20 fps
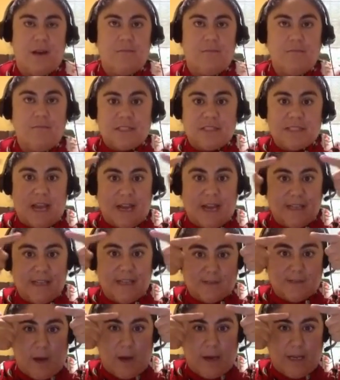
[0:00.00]

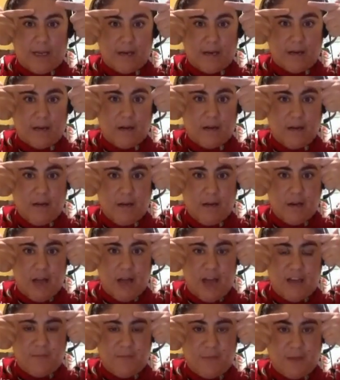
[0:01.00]
sites right here,
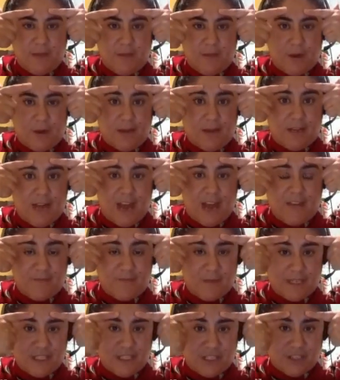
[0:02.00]
FP1 and
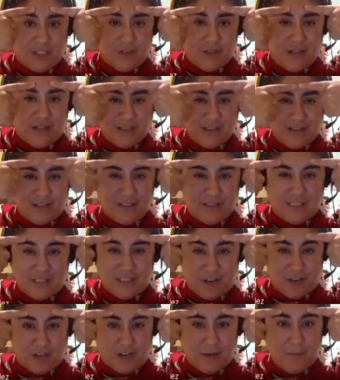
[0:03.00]
FP2. That's our
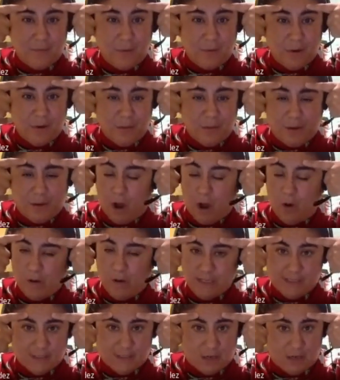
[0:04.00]
starting point. We
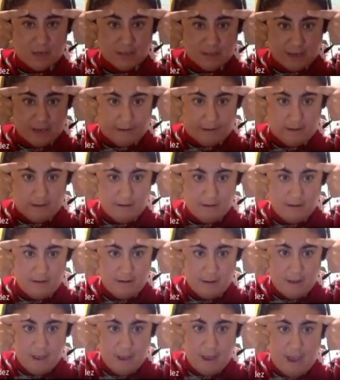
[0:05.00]
always start there.
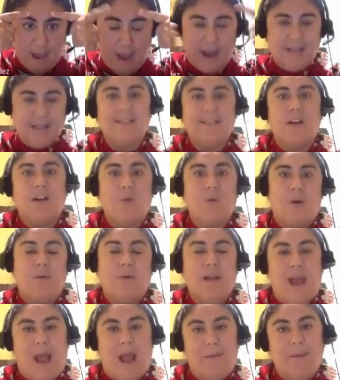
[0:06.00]
And so what
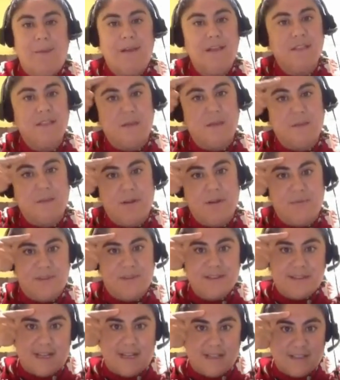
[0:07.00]
would happen is we'd put
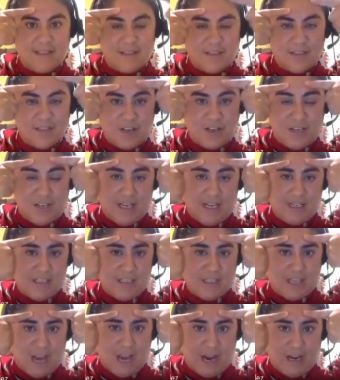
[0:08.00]
the sensors on
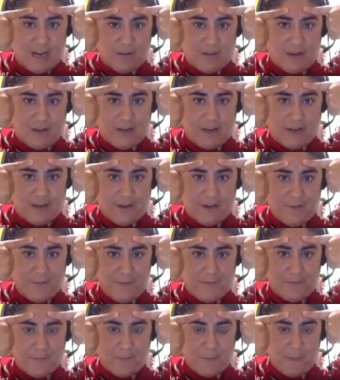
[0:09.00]
each side right here.
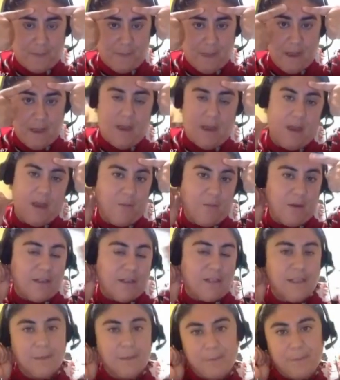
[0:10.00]

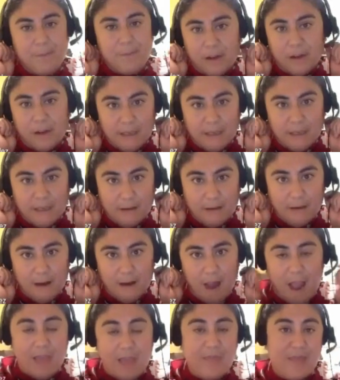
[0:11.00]
We'd clip on here,
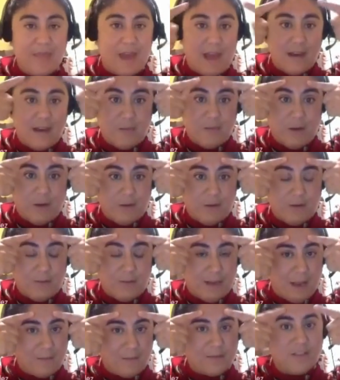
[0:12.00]
and then we would
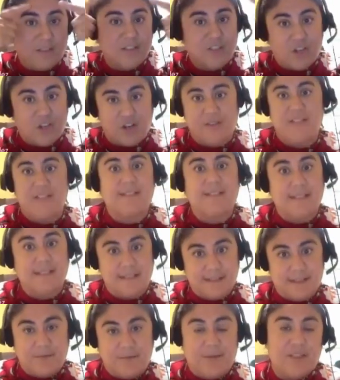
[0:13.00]
be able to start the
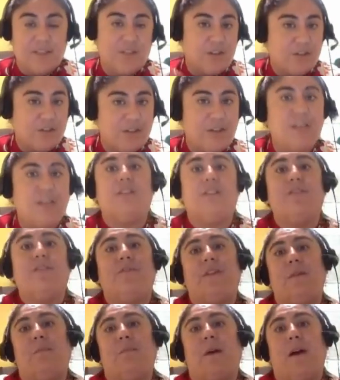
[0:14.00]
system. We'd turn the neurofeed